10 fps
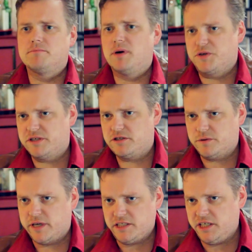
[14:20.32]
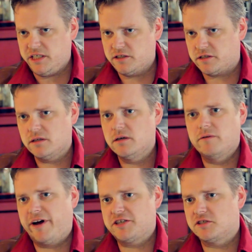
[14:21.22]
component to Ed Gein's
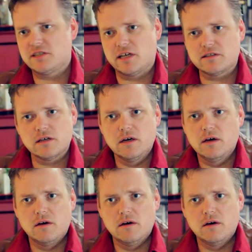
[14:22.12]
fashion sense,